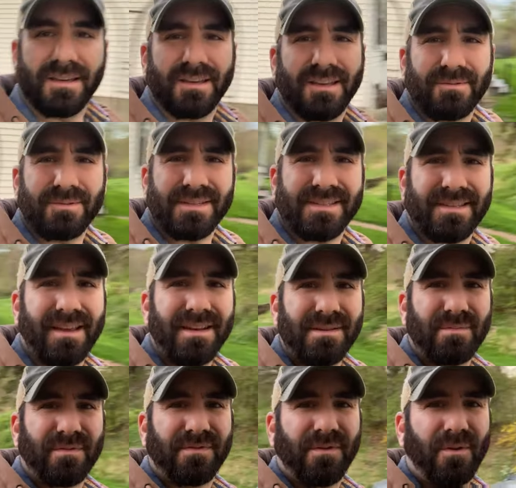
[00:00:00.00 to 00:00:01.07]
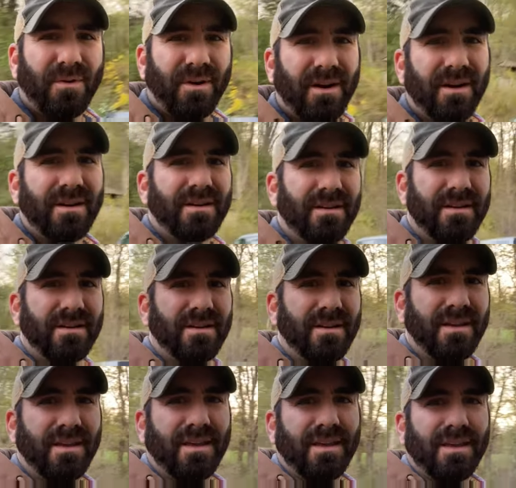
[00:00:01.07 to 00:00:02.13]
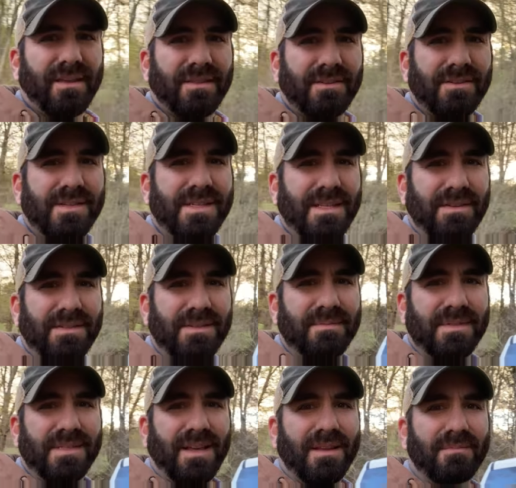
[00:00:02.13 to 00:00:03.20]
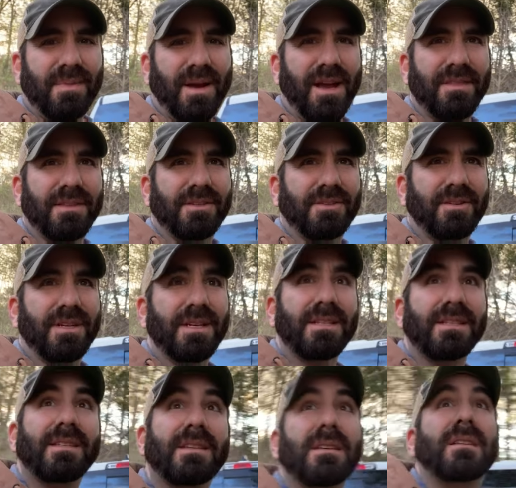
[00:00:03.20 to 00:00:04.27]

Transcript: It was sunny before. There's still some sun behind the trees,